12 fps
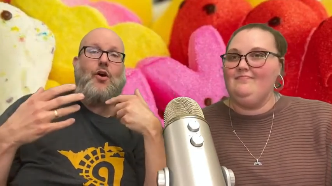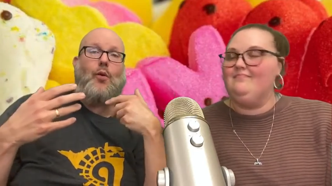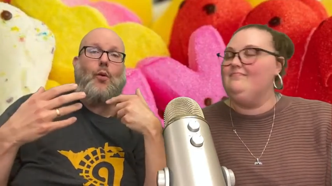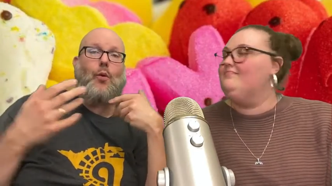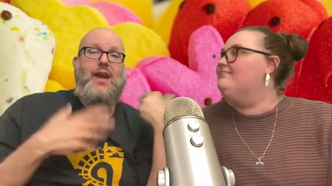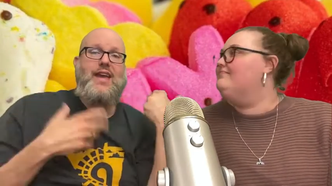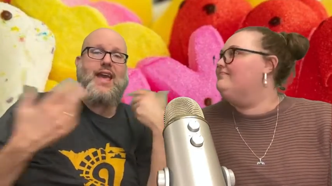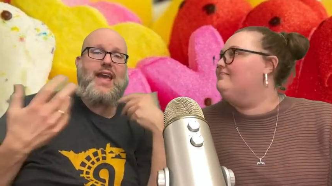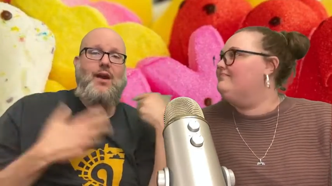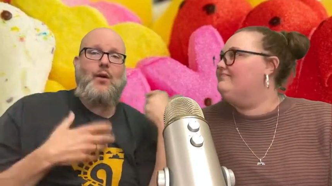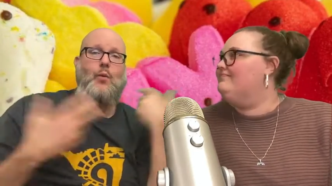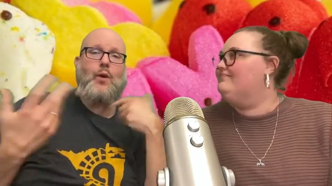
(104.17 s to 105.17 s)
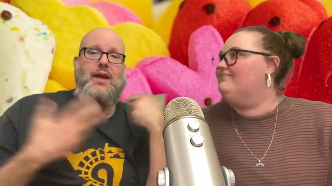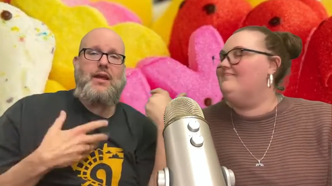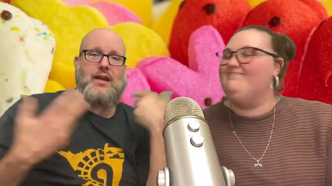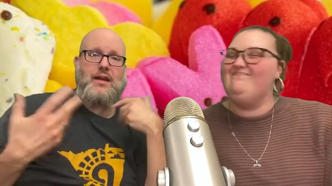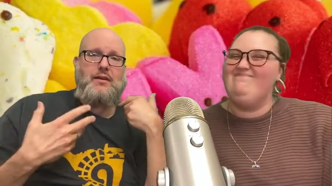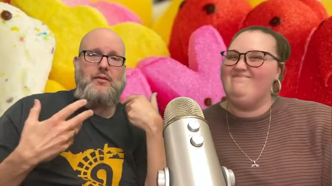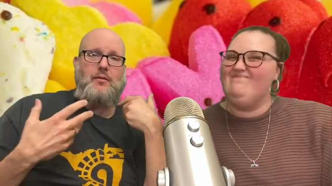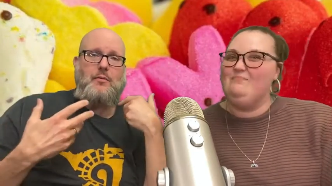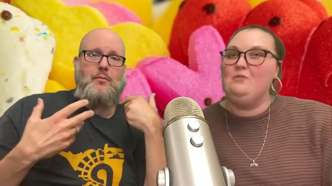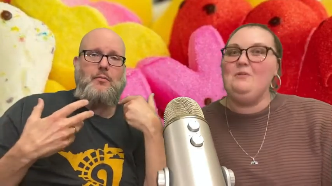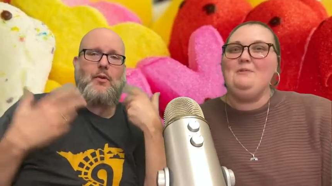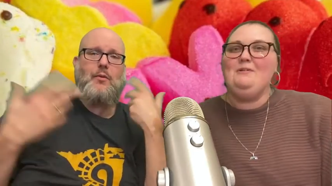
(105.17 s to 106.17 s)
Speaker 1: we can't win
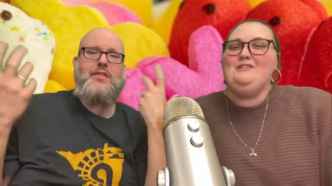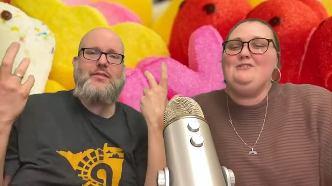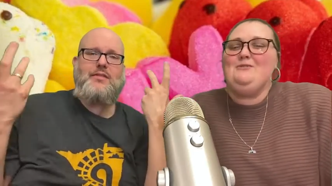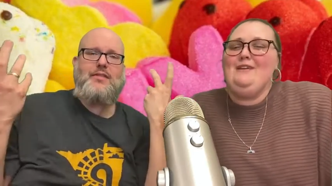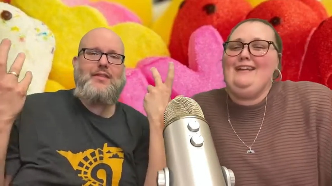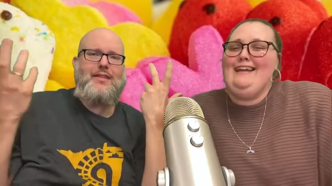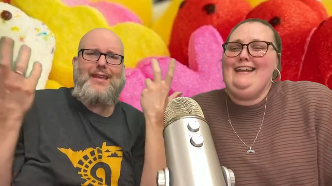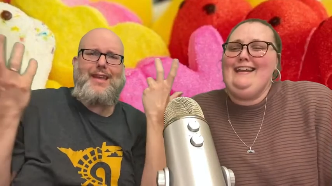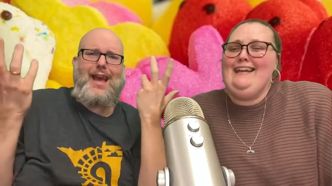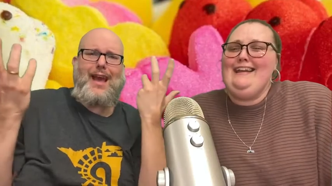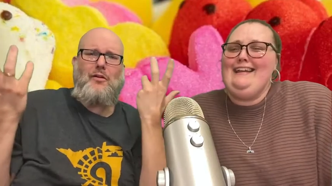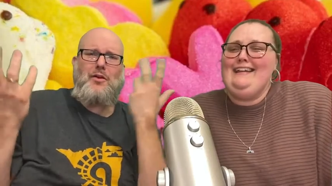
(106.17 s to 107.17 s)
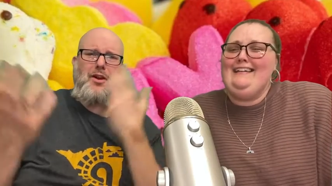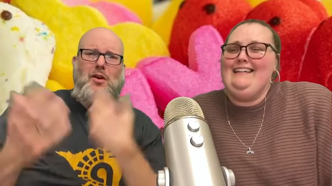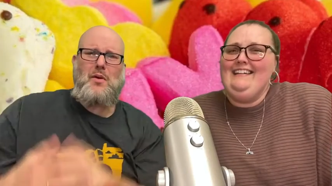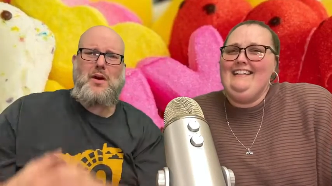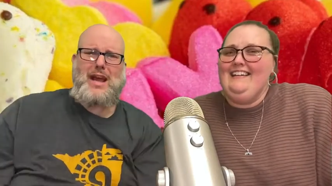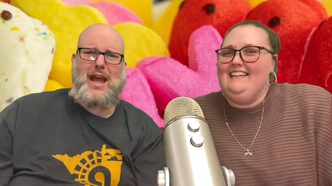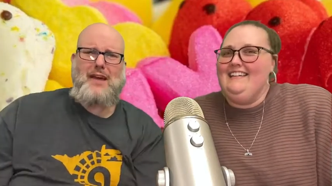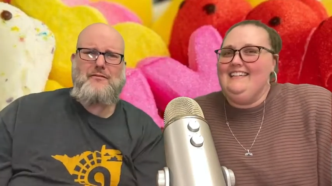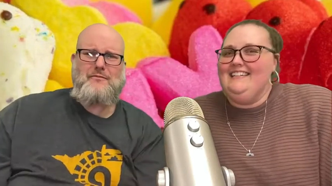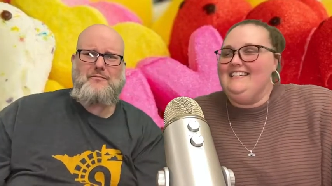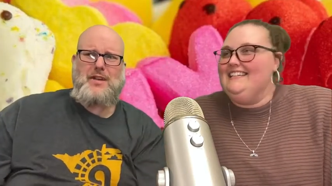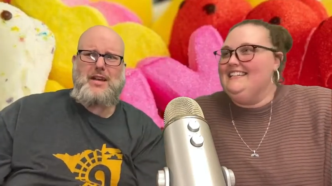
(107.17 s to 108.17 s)
but we want to join in yeah we don't want to
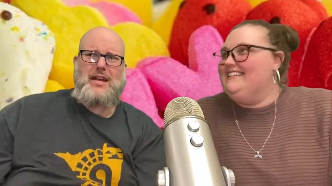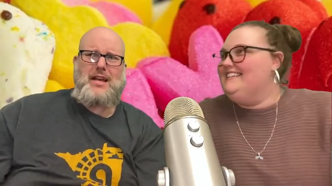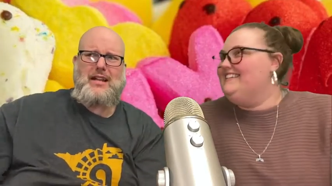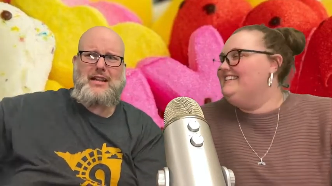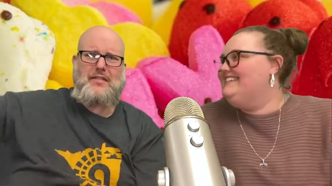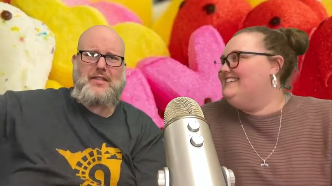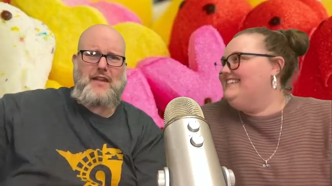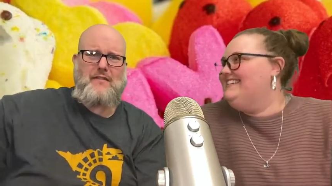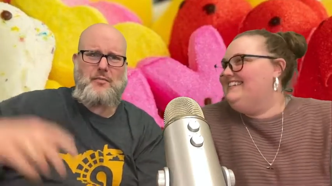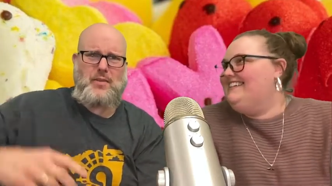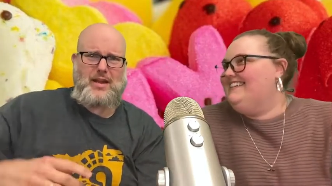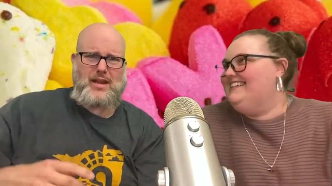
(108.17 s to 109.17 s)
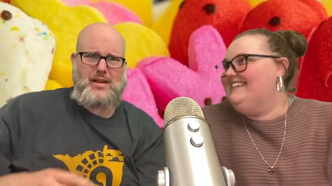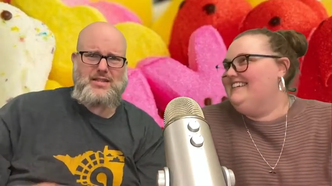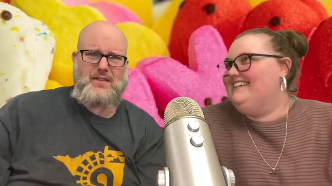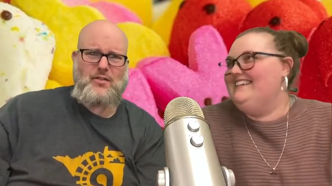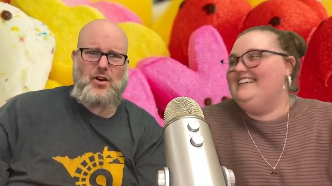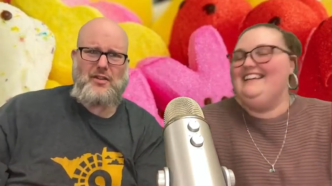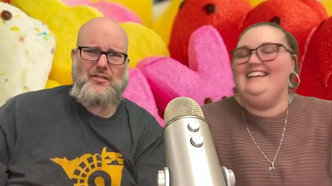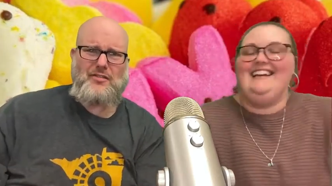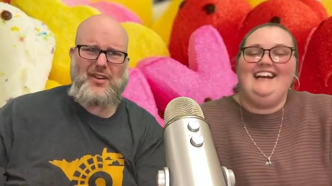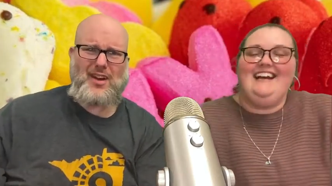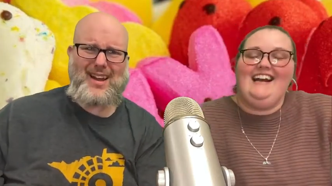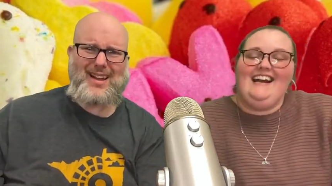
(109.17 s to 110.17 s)
have let everybody else have all the
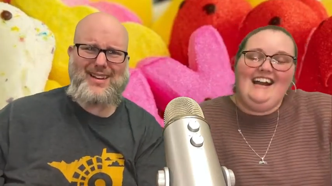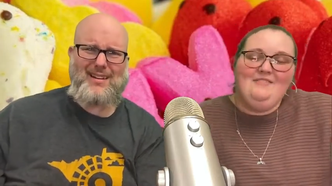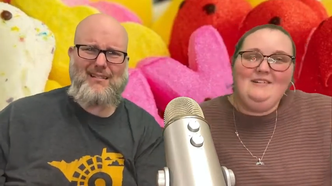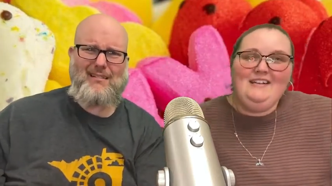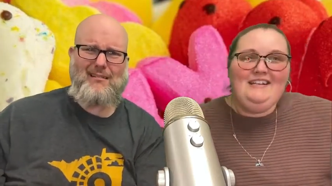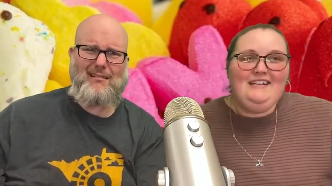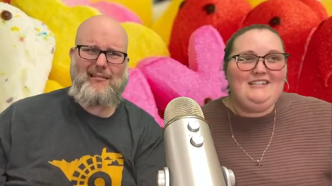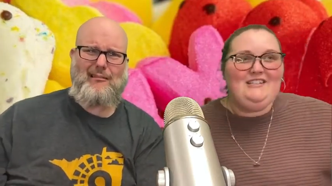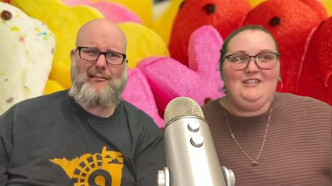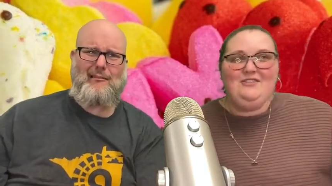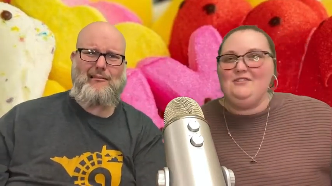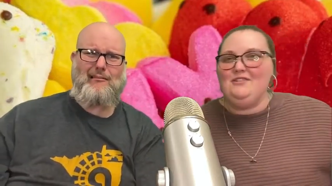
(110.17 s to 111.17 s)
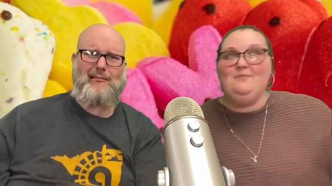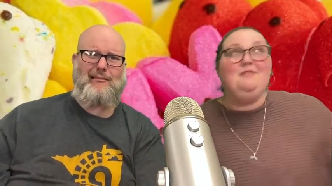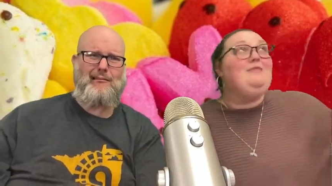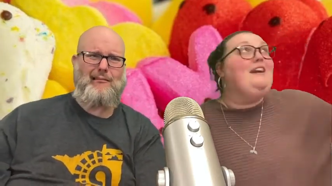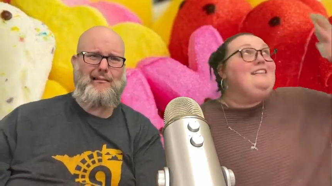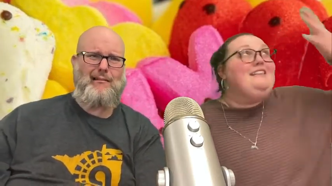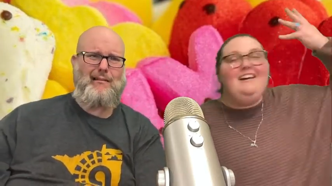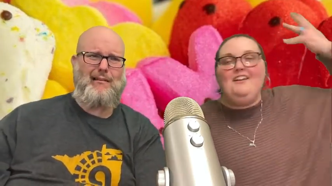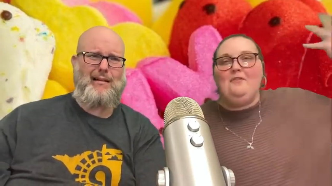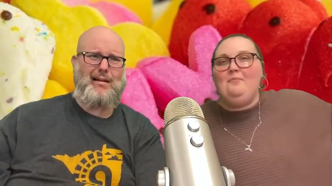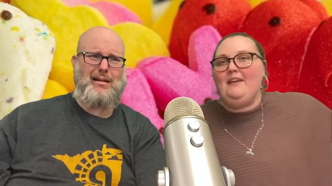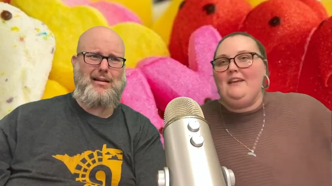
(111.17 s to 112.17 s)
fun.
Speaker 2: I want an excuse to be rained down
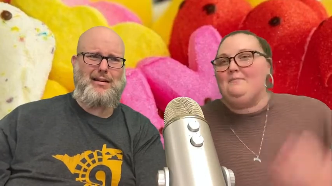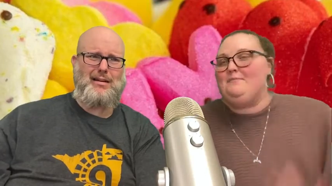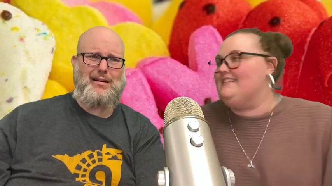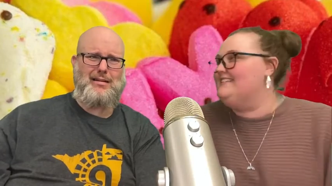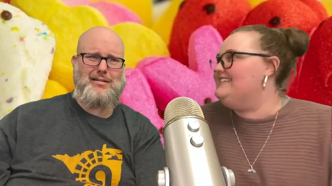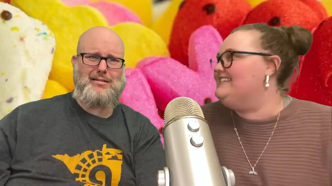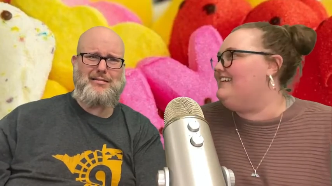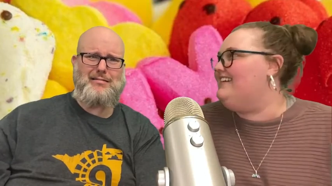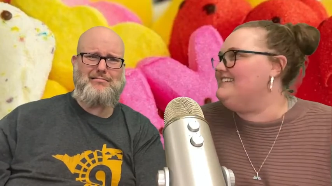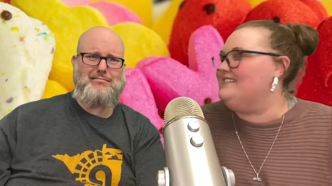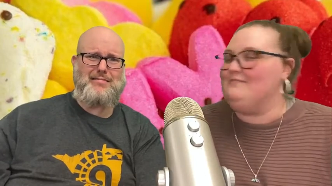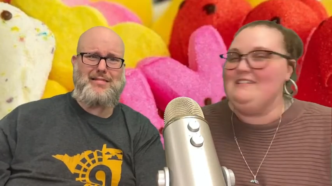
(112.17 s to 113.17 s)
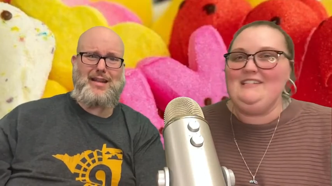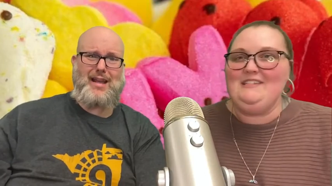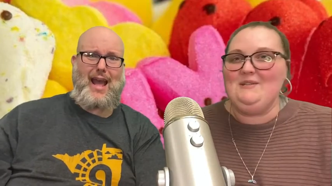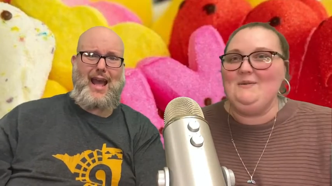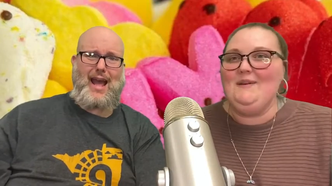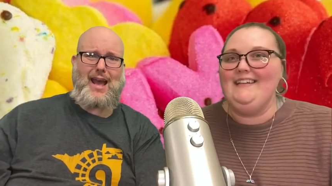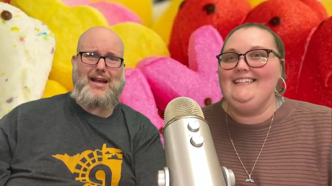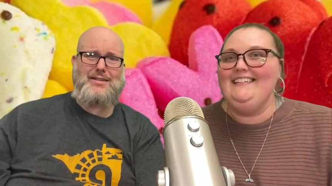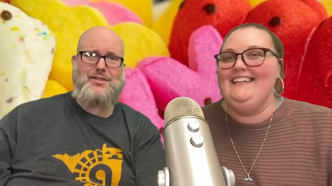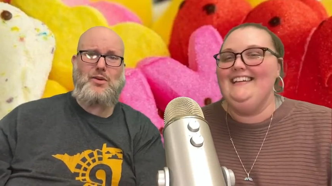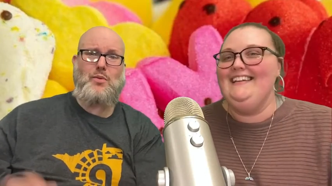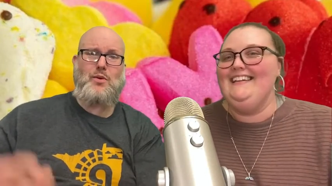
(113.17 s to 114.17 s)
on peeps. That's awesome. Let's yeah, do it. Yeah,
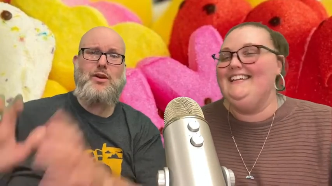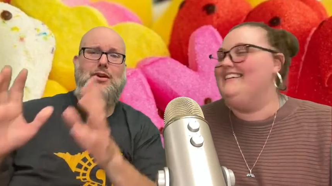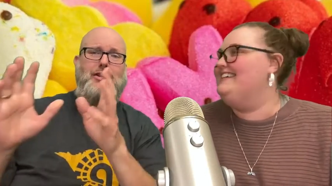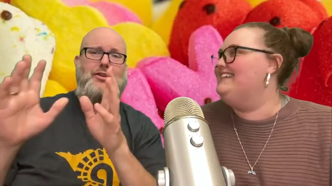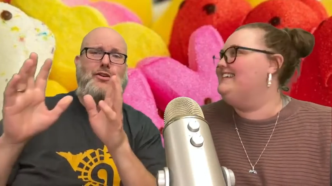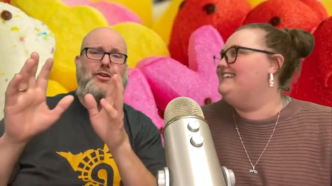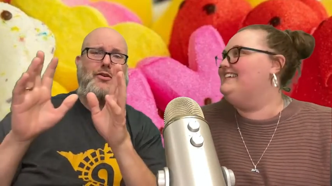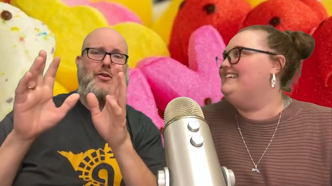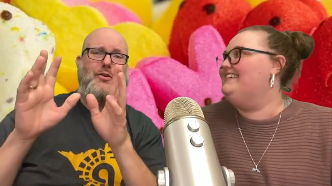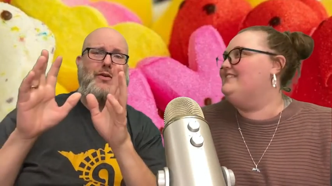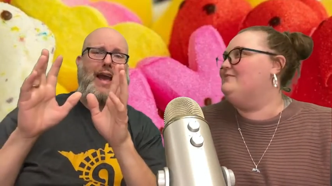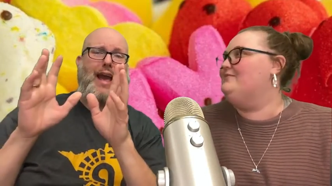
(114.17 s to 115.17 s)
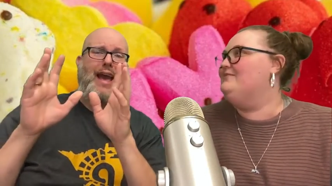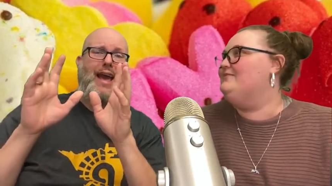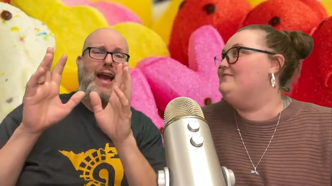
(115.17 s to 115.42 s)
Speaker 1: so we're gonna do a